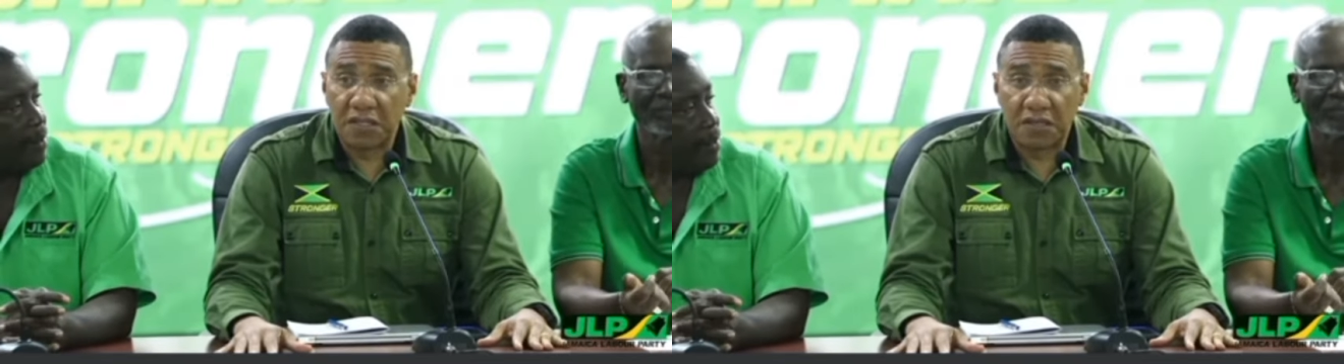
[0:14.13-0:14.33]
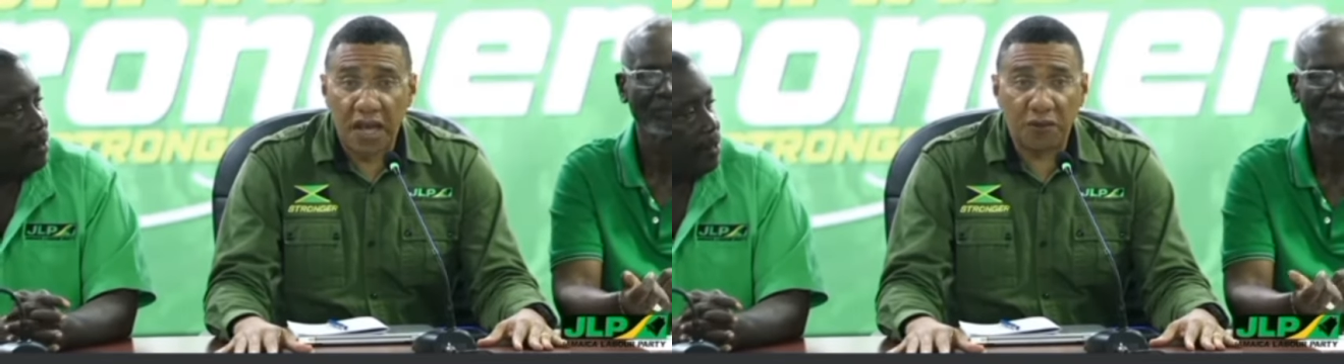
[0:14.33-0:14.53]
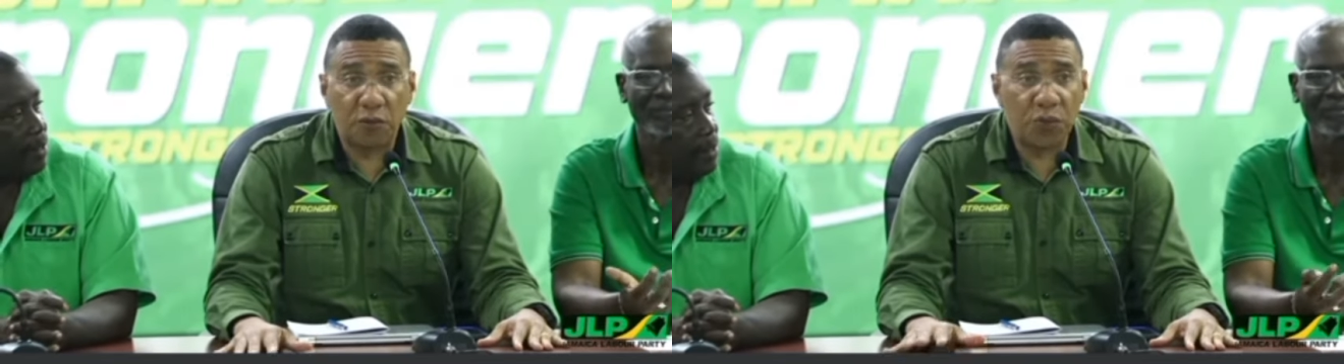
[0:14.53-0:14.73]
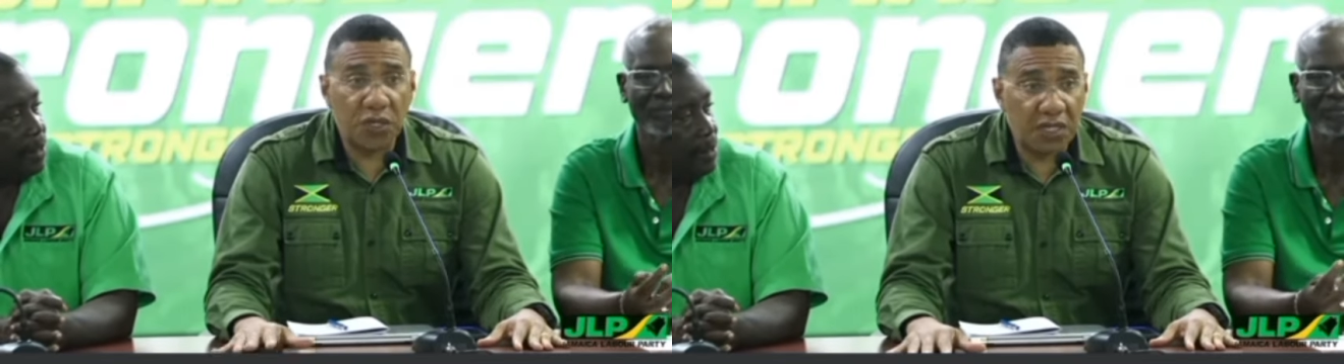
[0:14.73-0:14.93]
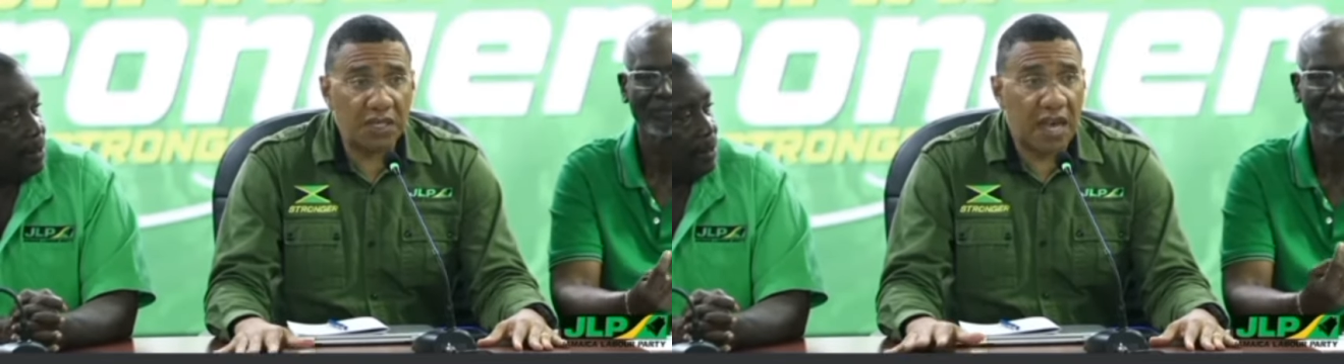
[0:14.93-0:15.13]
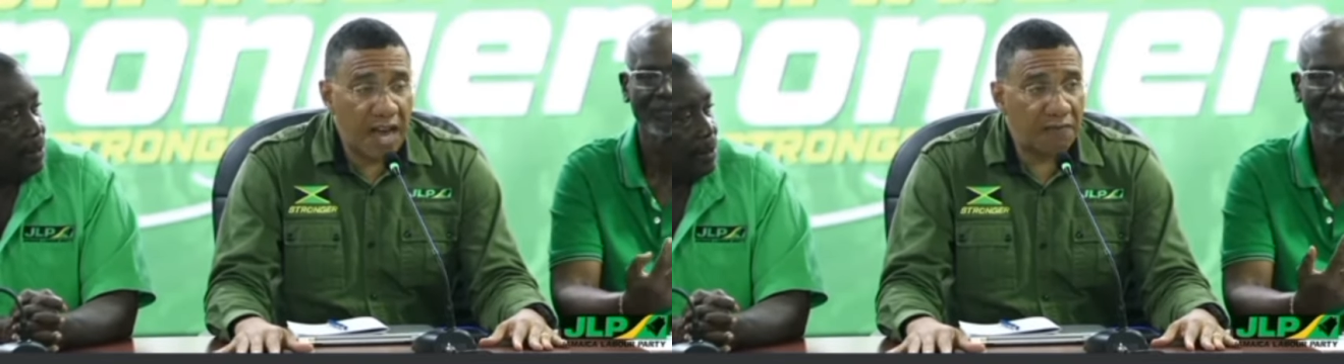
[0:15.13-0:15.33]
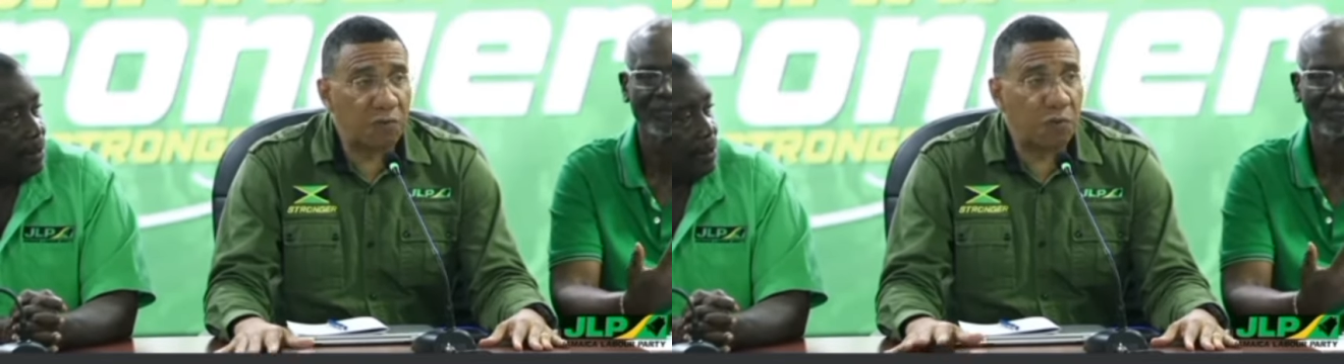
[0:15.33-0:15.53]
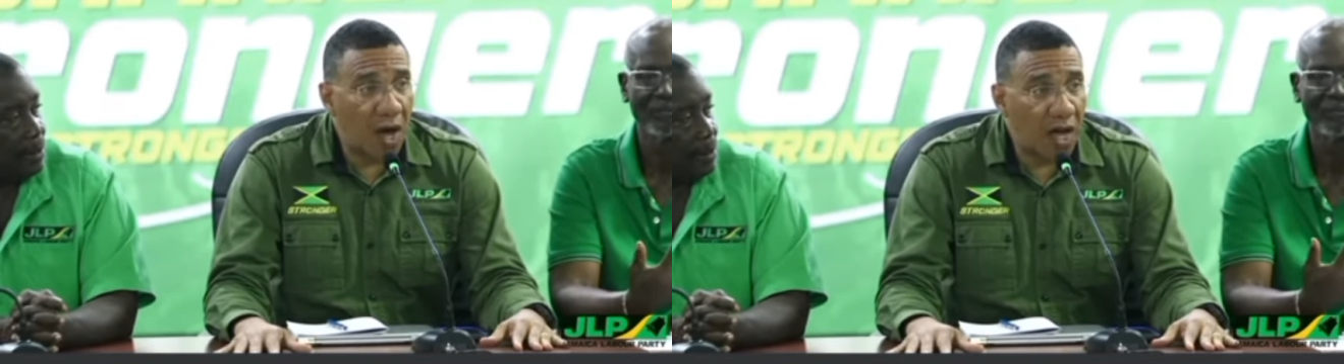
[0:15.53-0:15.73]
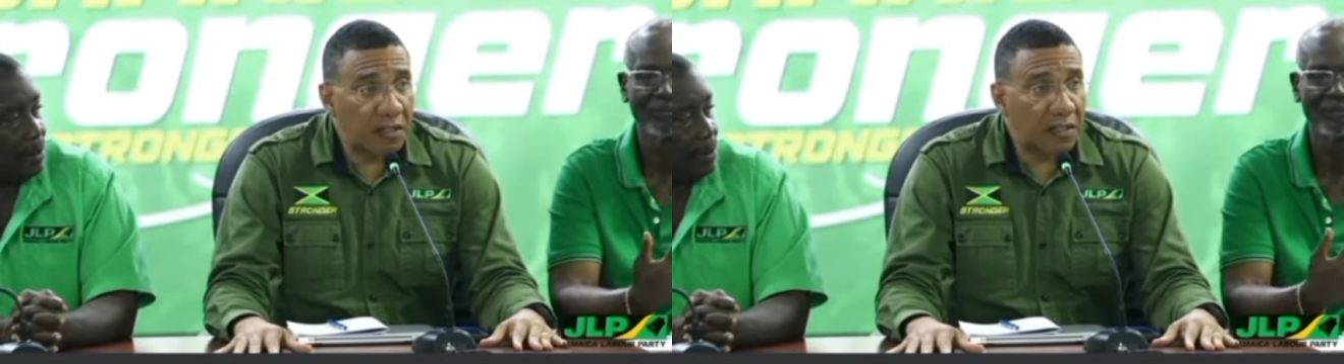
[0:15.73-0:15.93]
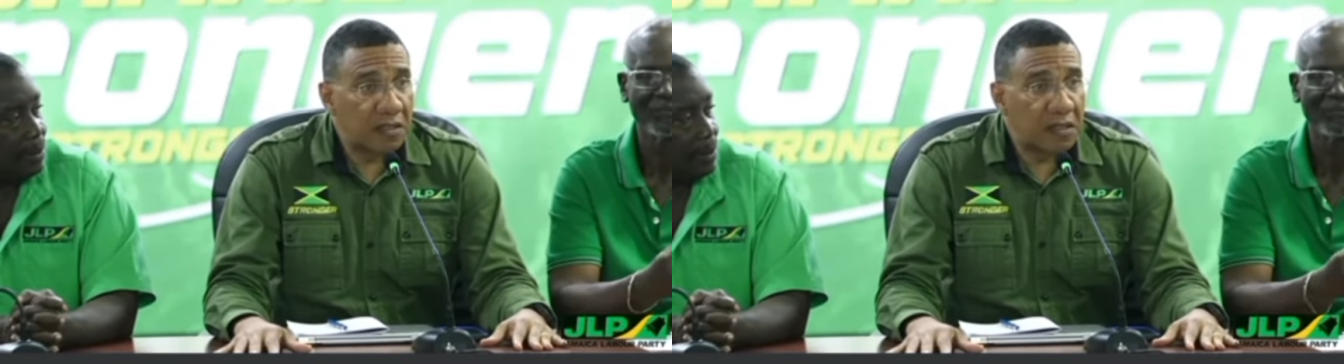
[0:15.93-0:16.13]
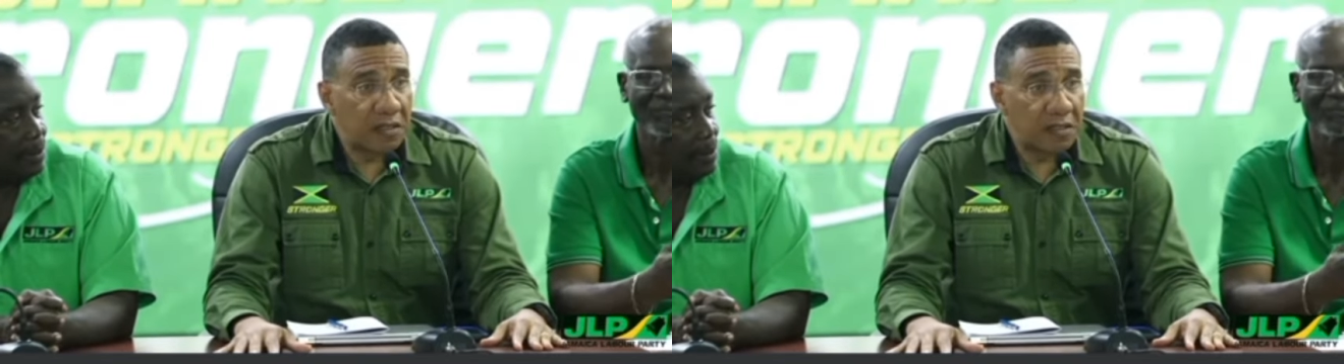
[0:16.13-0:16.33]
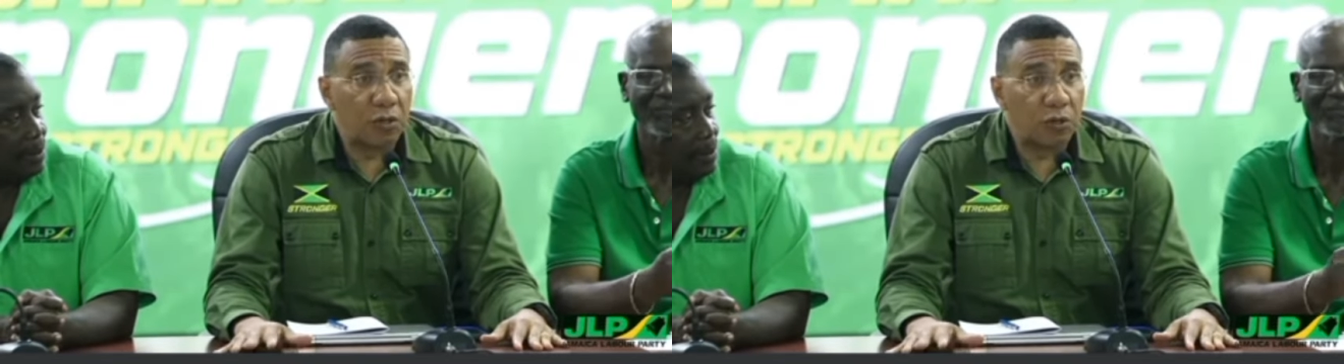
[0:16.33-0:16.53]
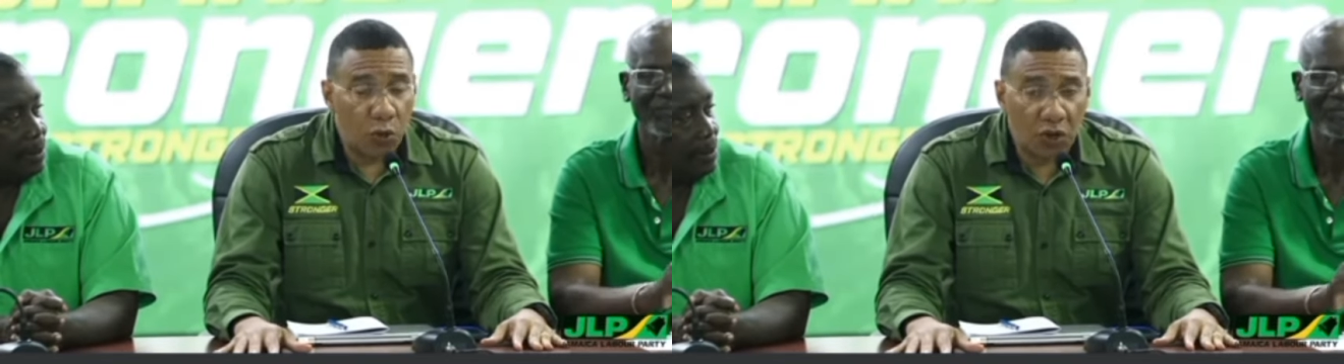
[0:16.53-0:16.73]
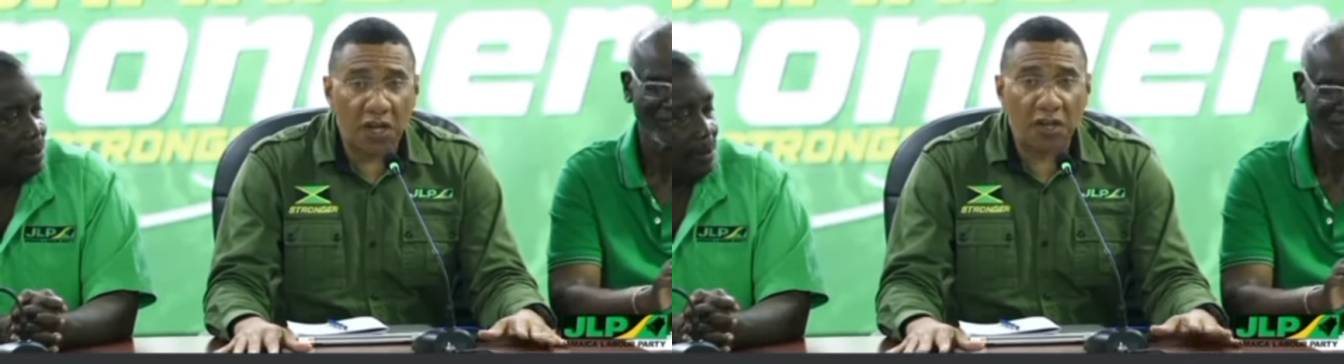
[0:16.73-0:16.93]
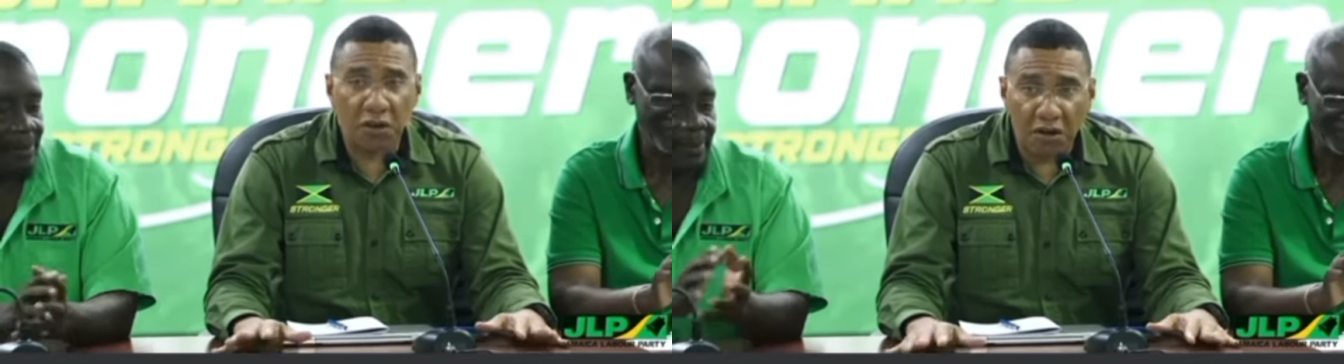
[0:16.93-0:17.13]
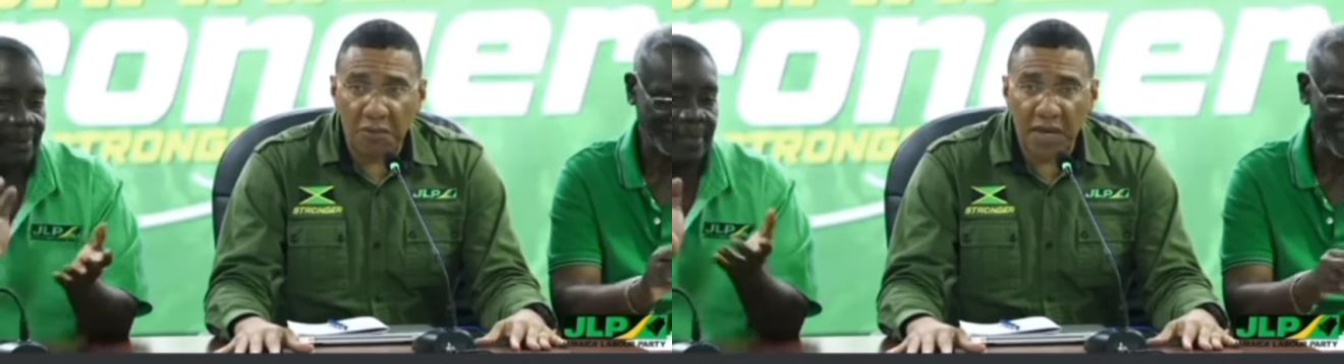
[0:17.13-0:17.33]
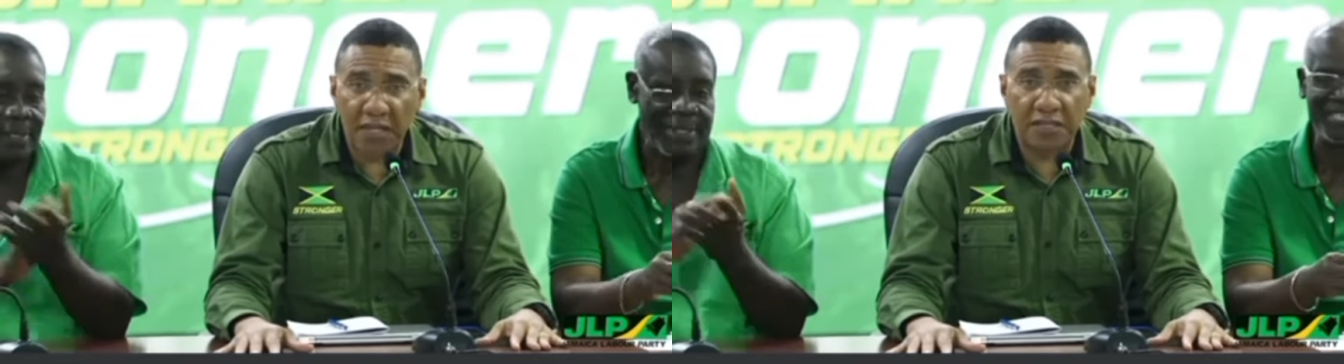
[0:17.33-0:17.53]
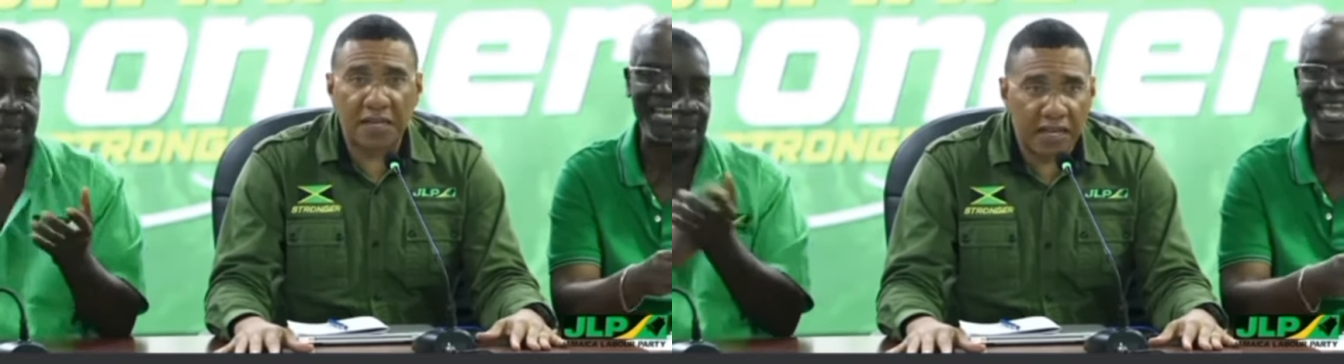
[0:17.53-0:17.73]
that we have won the local government election.